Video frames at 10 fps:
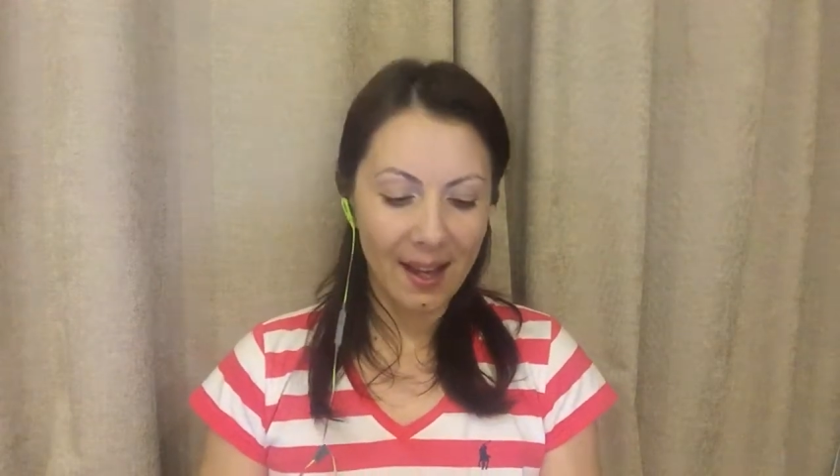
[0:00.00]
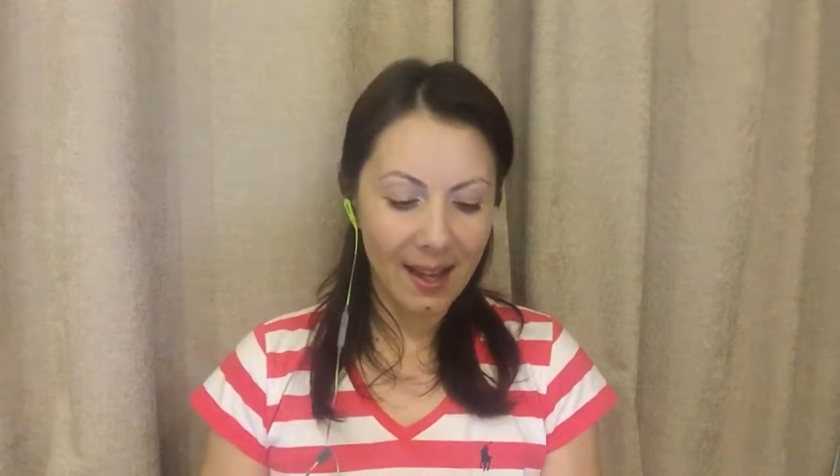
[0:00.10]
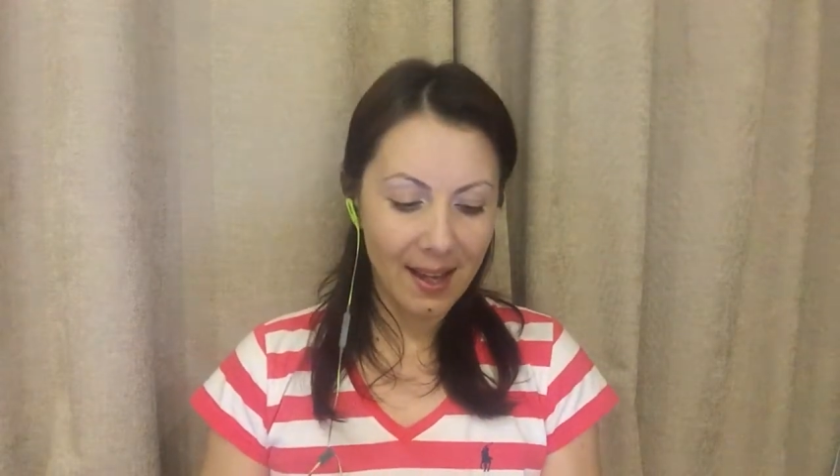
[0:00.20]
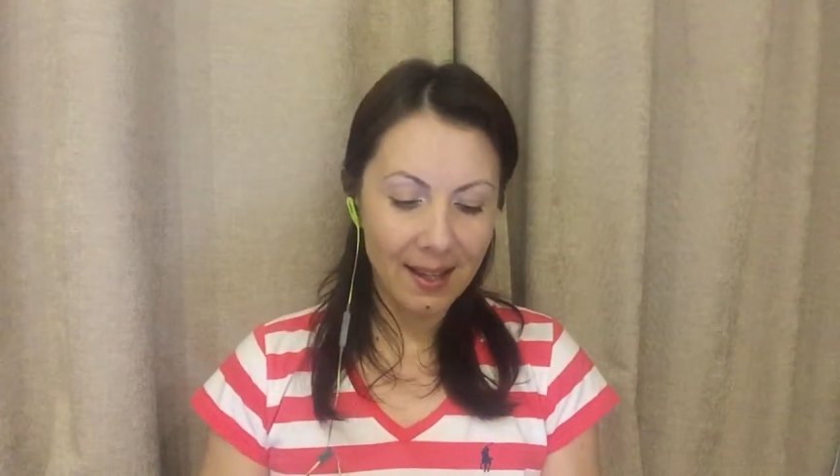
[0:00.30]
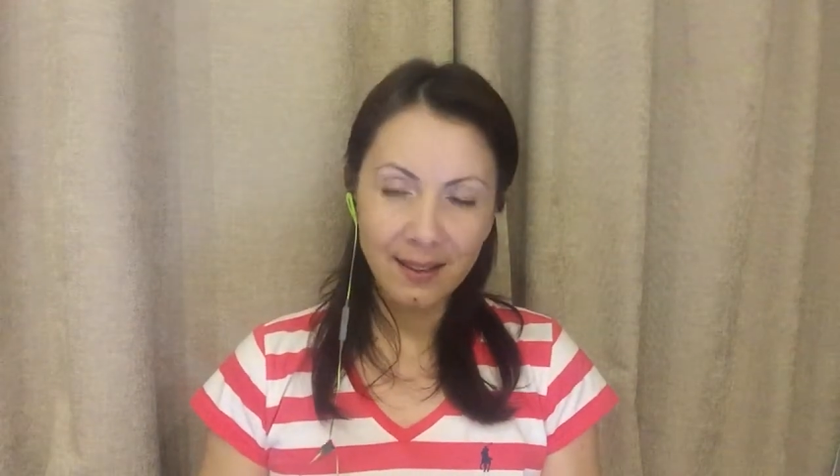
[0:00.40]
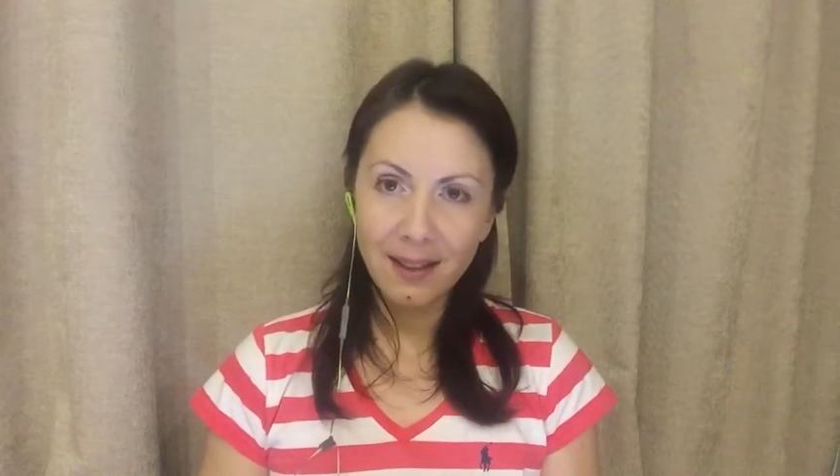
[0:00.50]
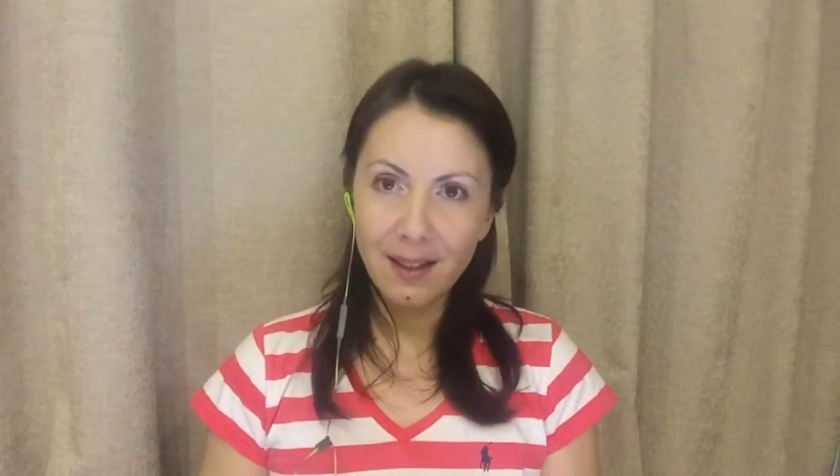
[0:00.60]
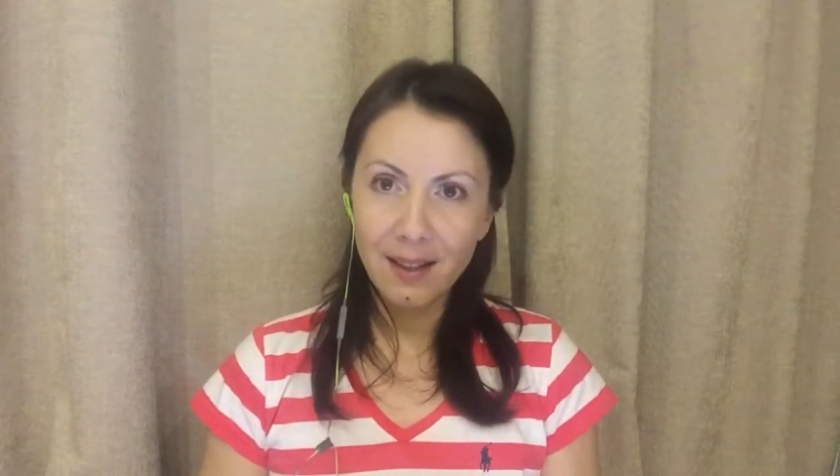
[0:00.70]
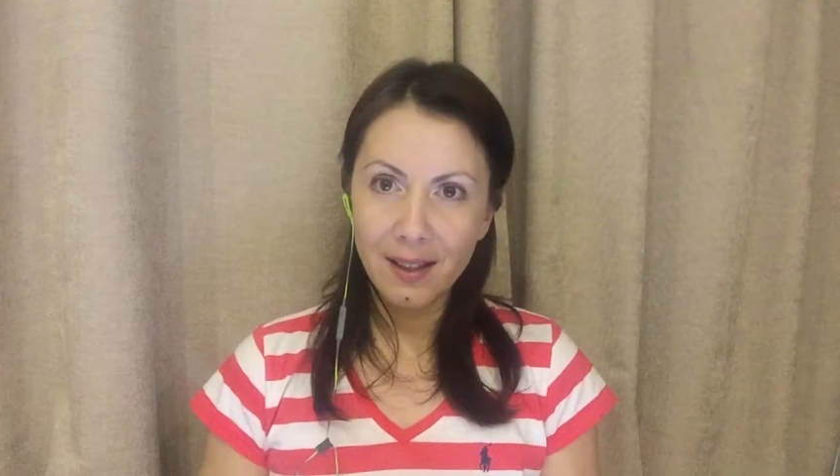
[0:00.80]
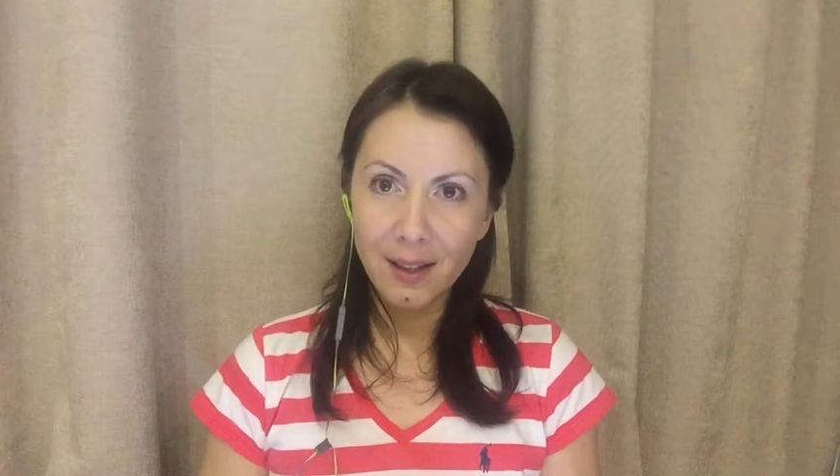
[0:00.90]
And
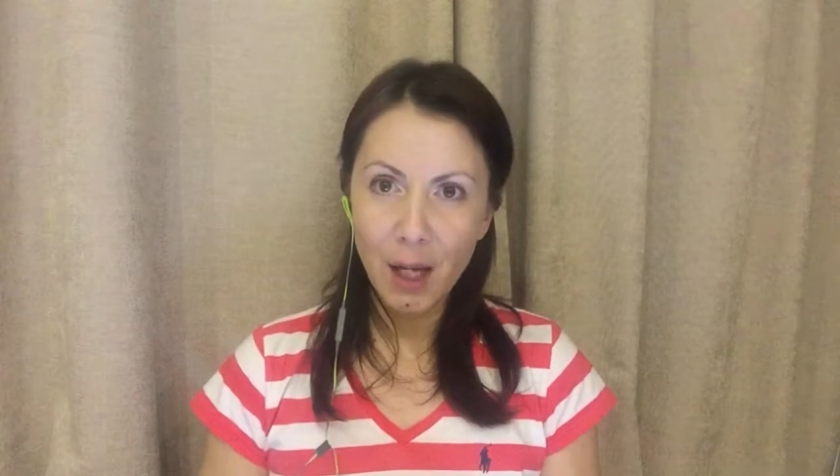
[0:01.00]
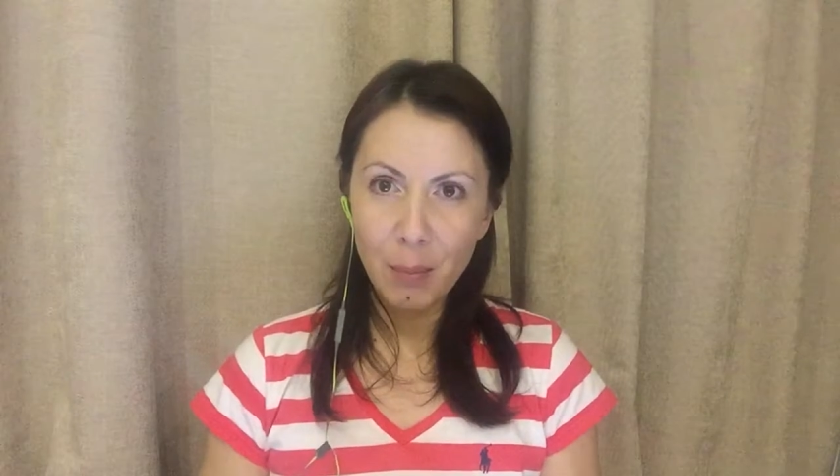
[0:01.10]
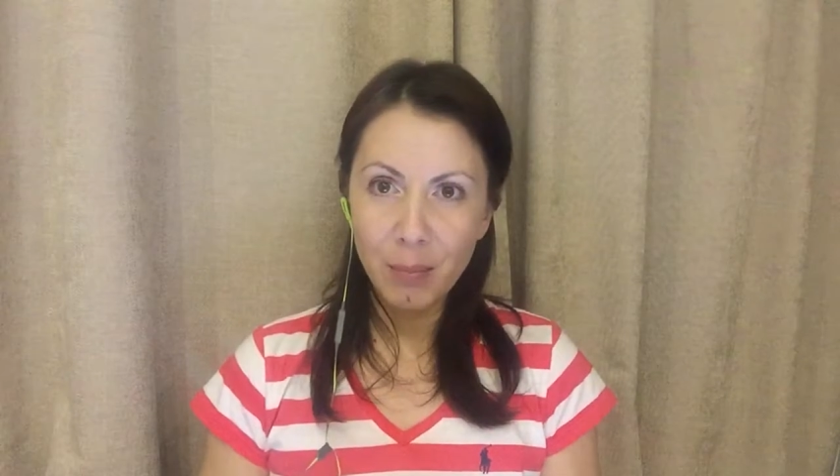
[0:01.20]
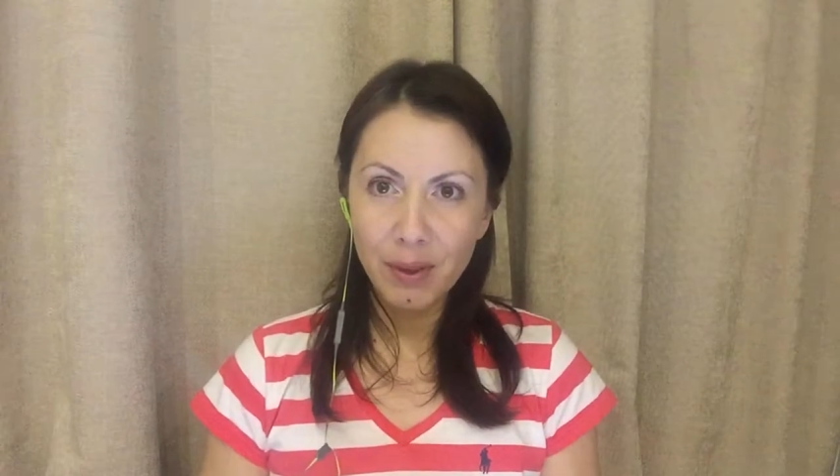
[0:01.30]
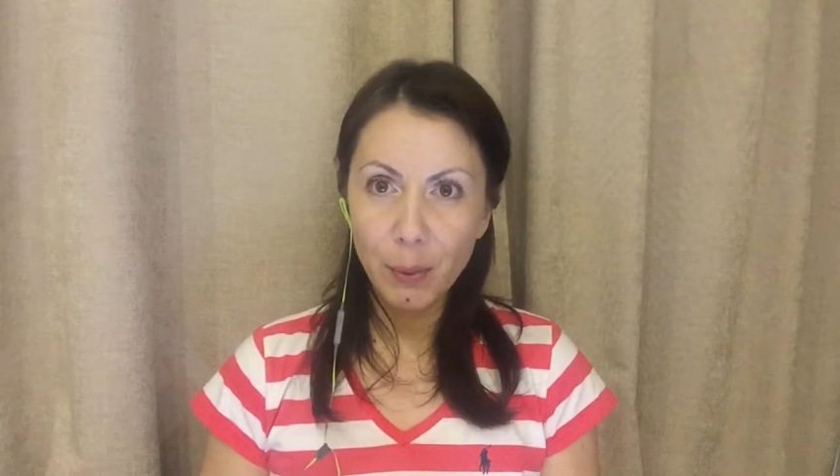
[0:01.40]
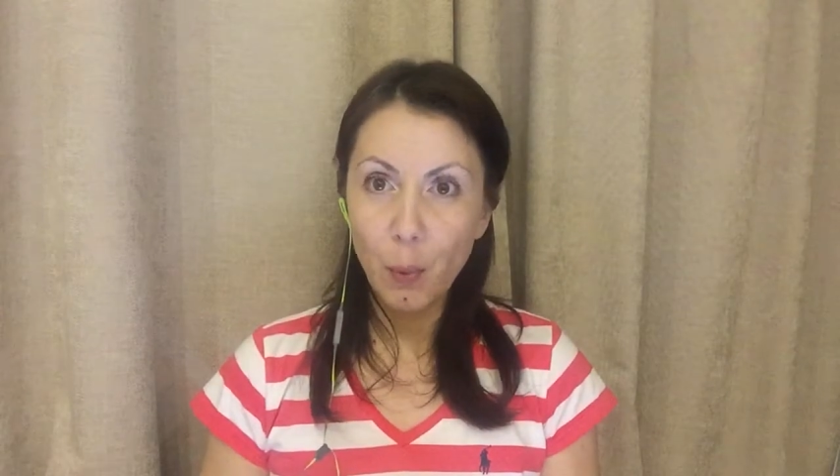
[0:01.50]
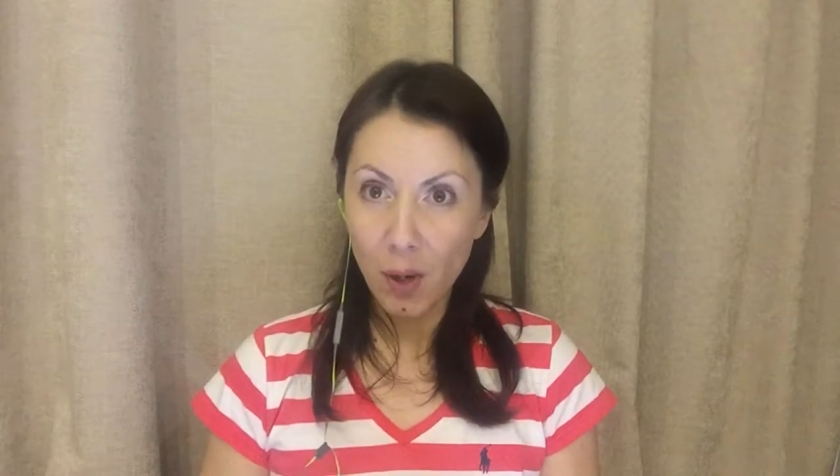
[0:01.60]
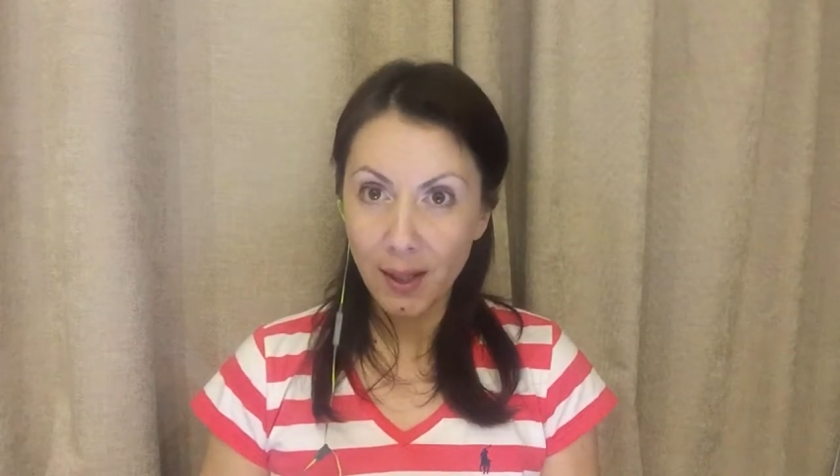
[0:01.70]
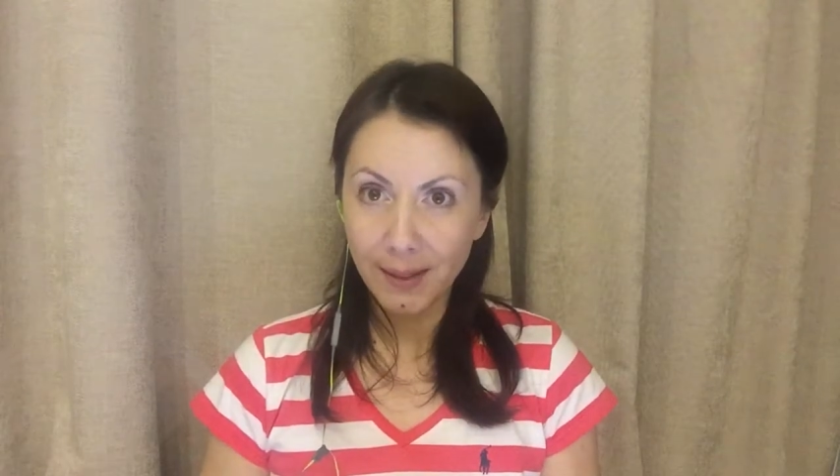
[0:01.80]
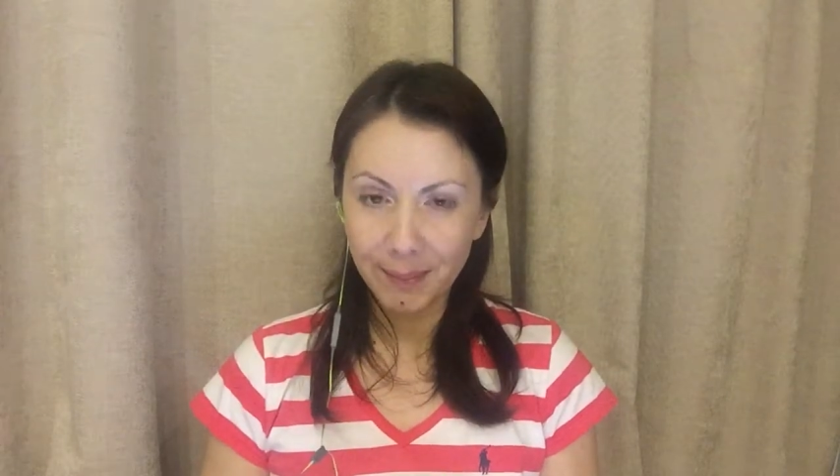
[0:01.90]
uh, number
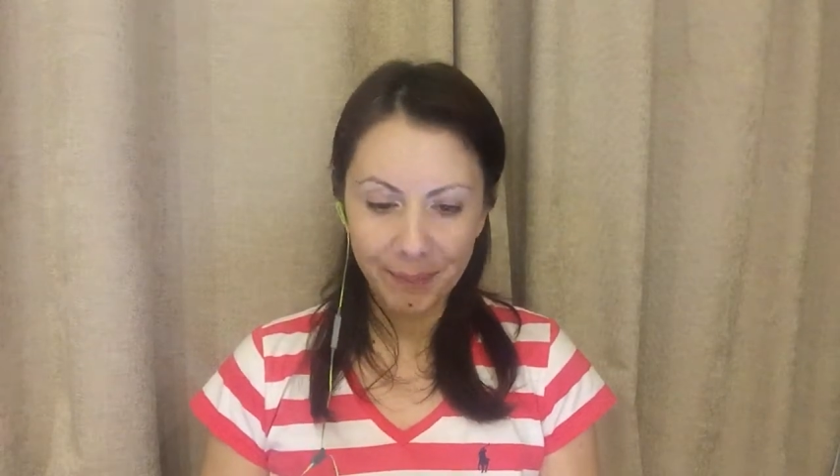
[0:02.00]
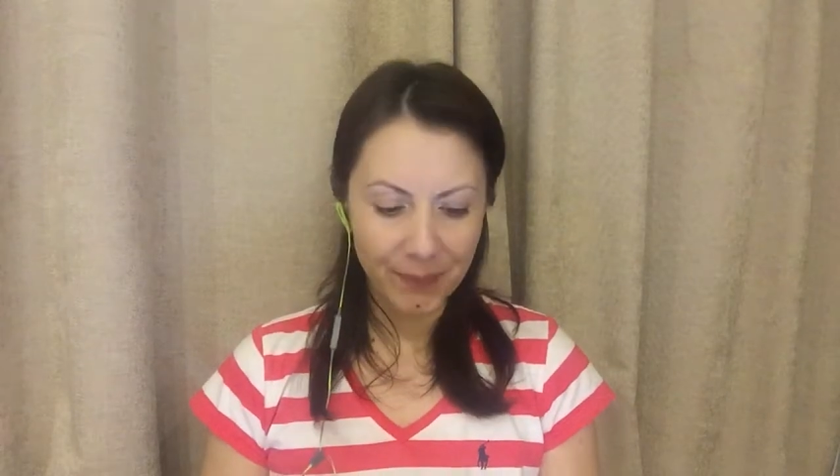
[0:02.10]
one,